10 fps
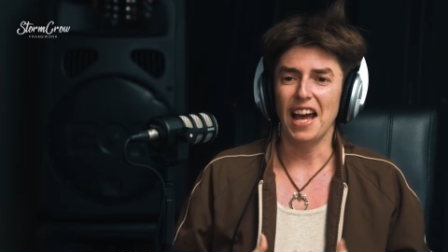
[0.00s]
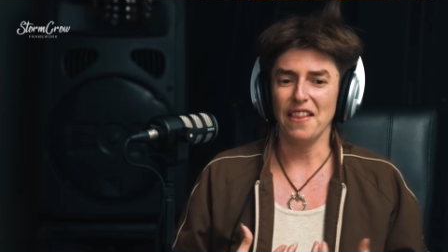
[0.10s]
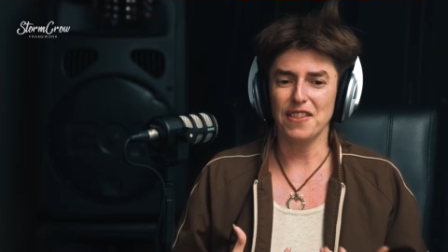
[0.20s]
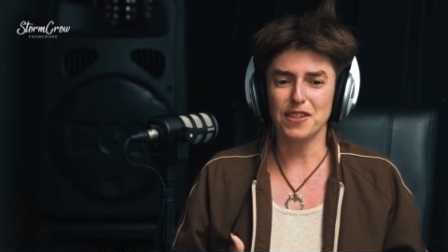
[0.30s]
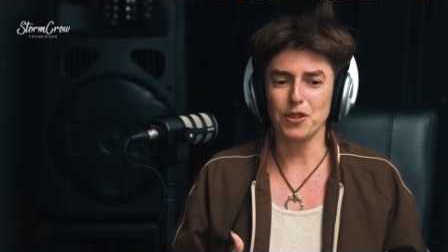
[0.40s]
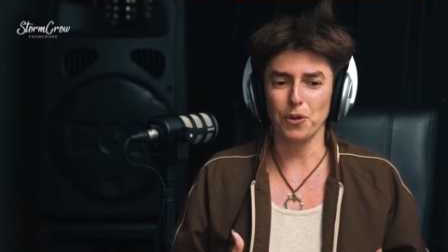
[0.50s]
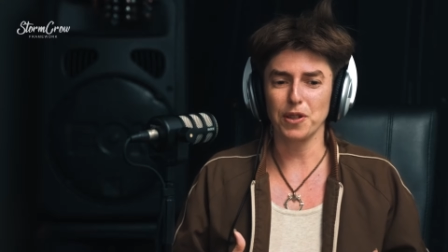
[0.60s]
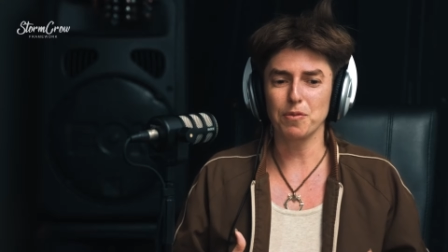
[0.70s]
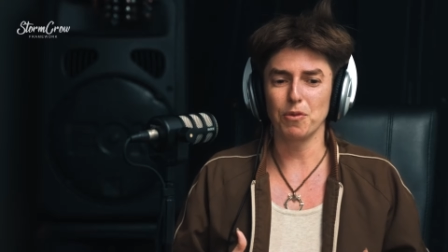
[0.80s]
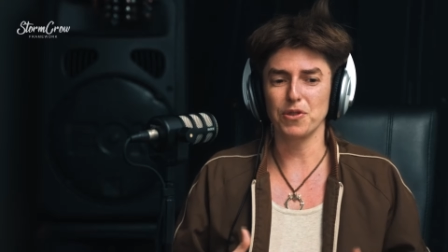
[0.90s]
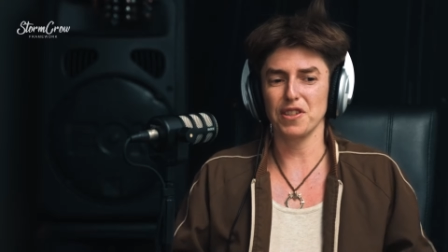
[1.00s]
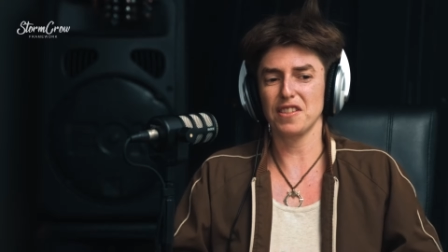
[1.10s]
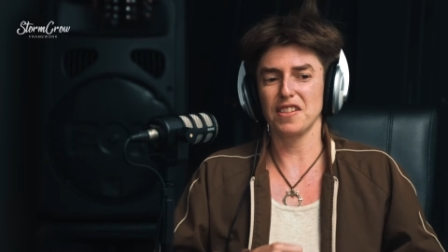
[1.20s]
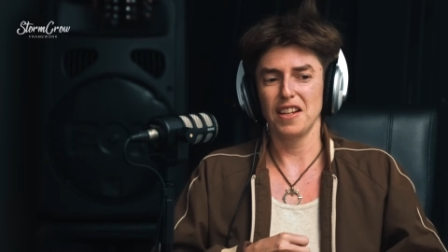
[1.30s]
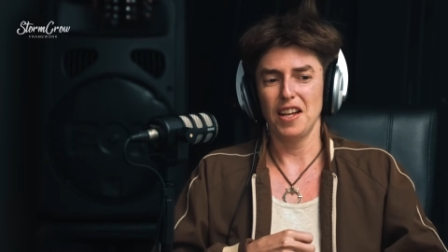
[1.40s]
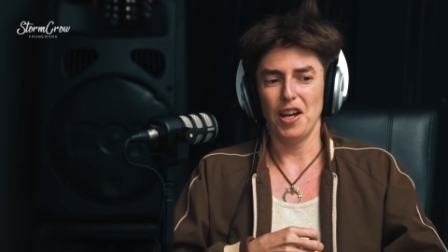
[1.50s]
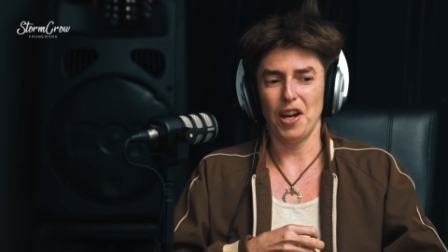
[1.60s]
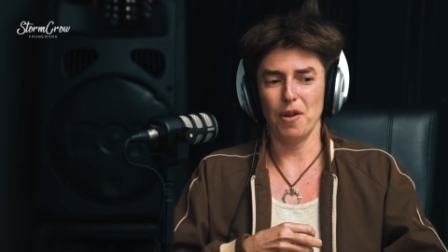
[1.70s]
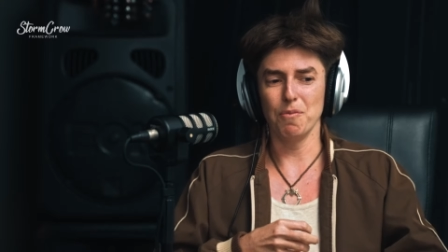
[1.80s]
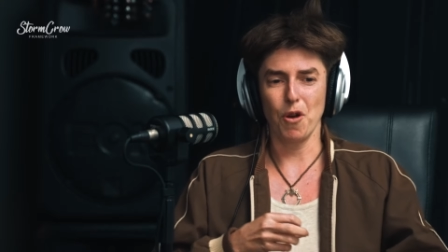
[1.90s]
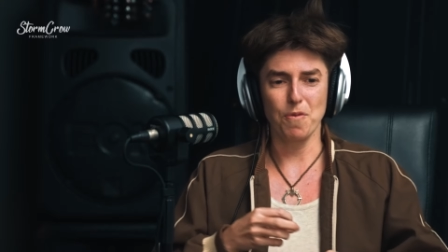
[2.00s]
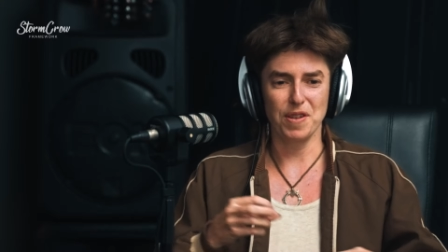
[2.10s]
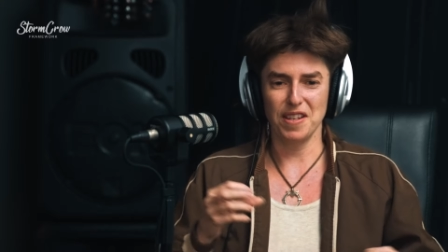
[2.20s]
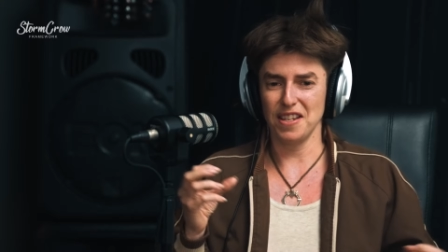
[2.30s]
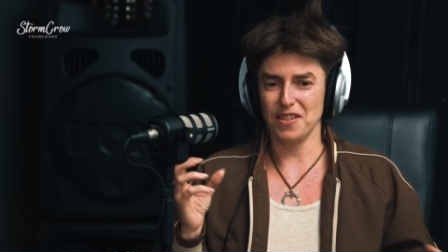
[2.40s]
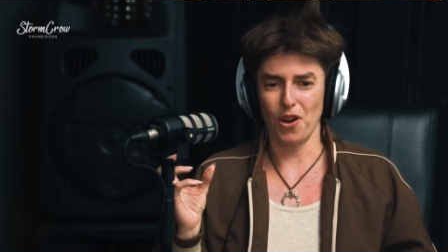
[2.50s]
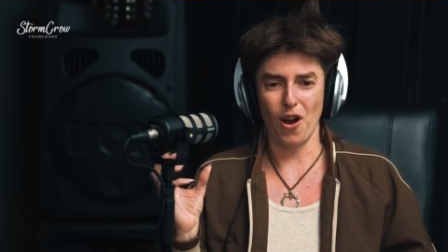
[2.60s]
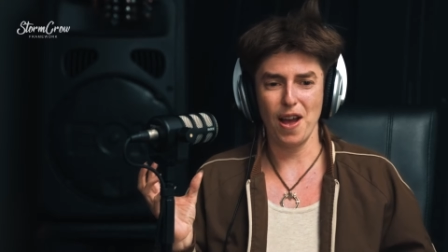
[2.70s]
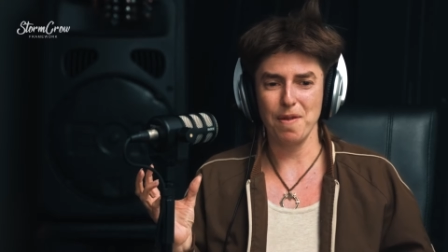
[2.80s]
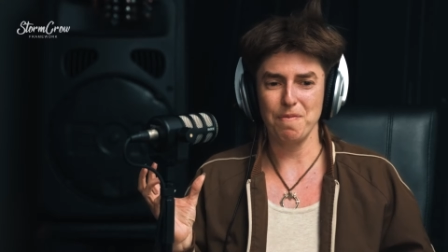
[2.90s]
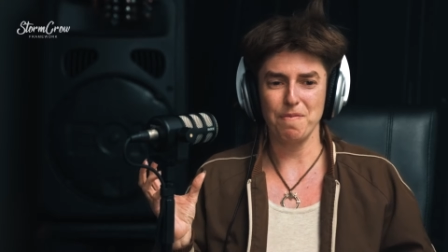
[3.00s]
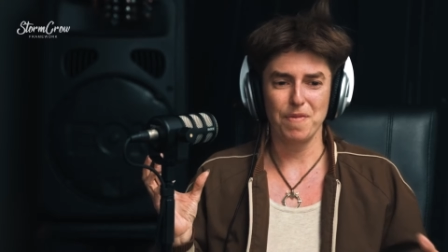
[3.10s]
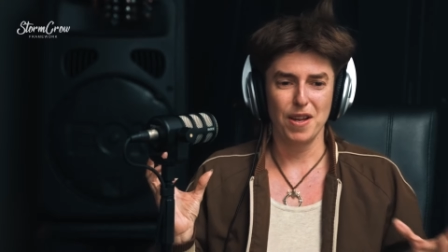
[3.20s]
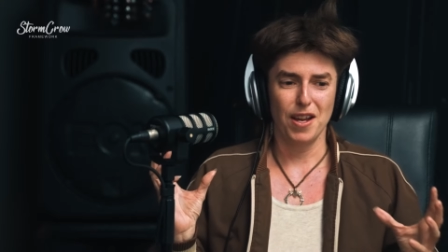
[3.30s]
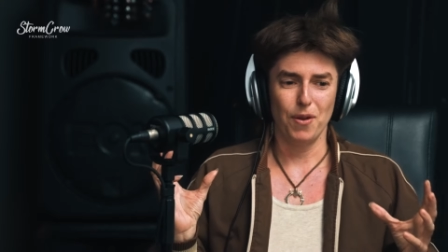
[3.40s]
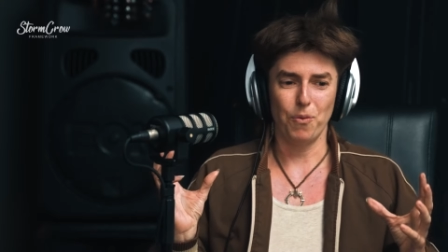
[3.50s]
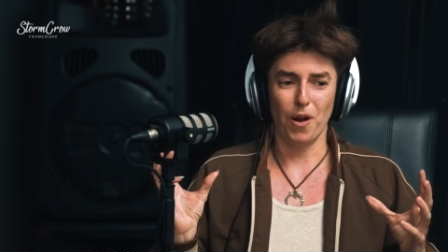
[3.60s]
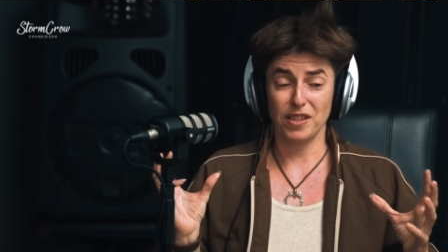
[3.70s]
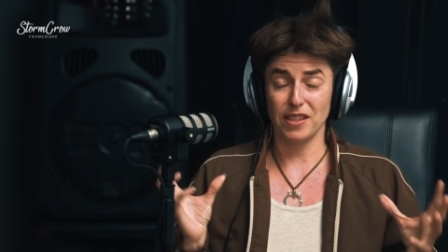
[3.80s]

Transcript: And this song is more just a moment in time while I was